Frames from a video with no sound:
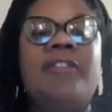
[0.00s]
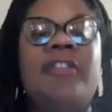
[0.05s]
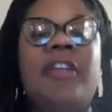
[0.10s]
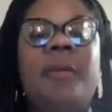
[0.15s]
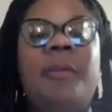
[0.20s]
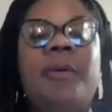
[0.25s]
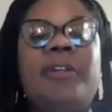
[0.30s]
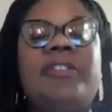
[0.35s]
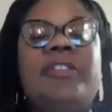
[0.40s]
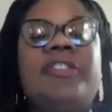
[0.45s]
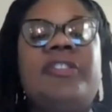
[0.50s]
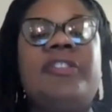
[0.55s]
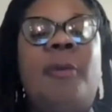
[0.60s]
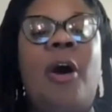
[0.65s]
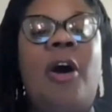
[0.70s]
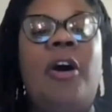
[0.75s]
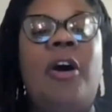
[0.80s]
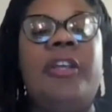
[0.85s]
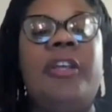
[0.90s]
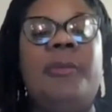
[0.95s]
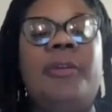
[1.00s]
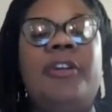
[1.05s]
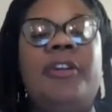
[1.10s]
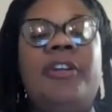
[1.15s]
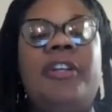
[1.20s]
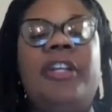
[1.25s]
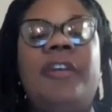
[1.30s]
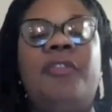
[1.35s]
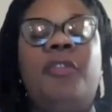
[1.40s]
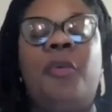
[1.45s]
There was a small
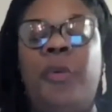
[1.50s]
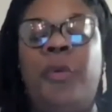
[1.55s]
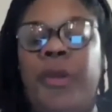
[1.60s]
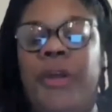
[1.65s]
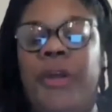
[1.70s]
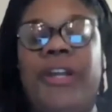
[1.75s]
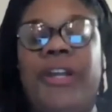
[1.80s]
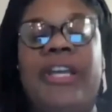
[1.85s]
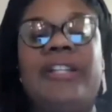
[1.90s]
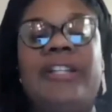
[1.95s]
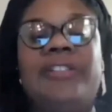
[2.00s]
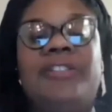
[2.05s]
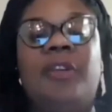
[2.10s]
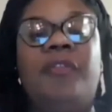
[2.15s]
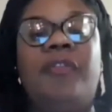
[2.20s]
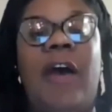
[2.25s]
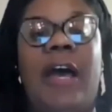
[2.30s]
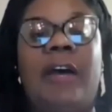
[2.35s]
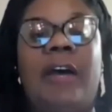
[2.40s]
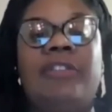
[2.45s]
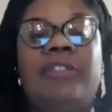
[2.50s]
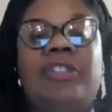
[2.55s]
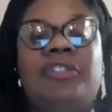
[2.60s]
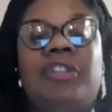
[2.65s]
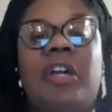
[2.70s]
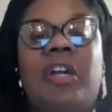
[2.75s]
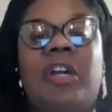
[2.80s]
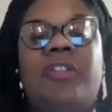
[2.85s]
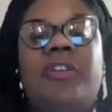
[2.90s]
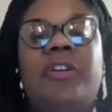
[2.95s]
community of queer kids who found
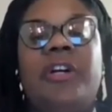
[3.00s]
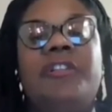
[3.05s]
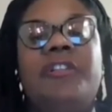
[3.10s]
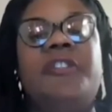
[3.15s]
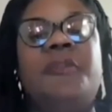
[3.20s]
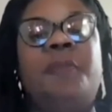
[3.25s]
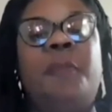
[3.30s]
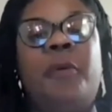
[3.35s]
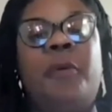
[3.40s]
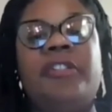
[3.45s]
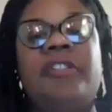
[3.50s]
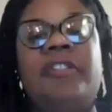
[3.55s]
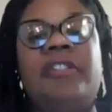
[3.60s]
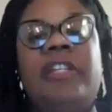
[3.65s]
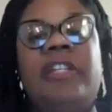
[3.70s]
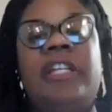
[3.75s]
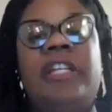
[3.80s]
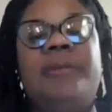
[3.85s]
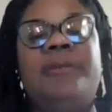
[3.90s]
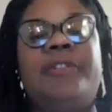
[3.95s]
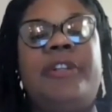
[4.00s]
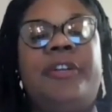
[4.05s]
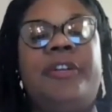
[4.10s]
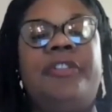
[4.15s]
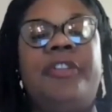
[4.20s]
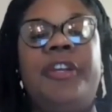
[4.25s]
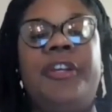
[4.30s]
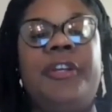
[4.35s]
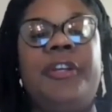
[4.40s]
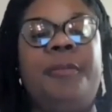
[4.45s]
each other on sports teams
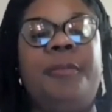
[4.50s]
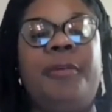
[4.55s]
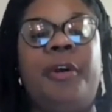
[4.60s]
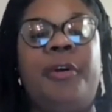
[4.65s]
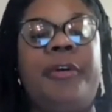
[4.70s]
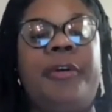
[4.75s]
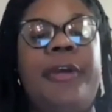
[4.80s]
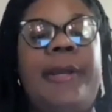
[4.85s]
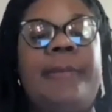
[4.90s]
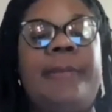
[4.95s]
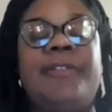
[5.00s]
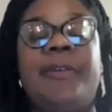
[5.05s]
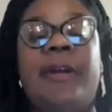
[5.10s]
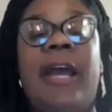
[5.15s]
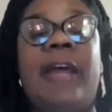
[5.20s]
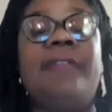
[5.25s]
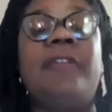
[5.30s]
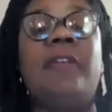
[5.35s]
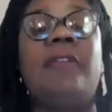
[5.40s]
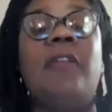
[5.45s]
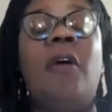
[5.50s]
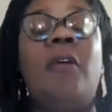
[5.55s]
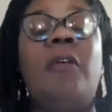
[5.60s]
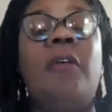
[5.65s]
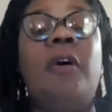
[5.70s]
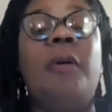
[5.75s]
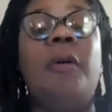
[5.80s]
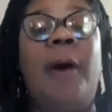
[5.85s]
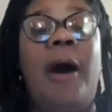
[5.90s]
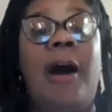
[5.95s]
or theater programs or at the
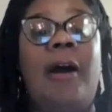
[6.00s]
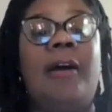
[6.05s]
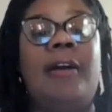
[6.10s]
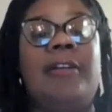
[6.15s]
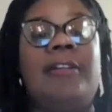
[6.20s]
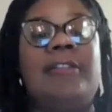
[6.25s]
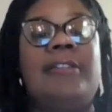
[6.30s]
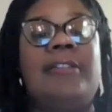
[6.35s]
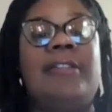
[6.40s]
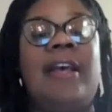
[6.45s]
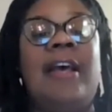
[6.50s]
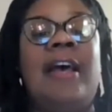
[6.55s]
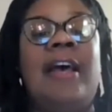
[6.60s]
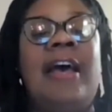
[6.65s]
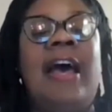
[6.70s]
local bars.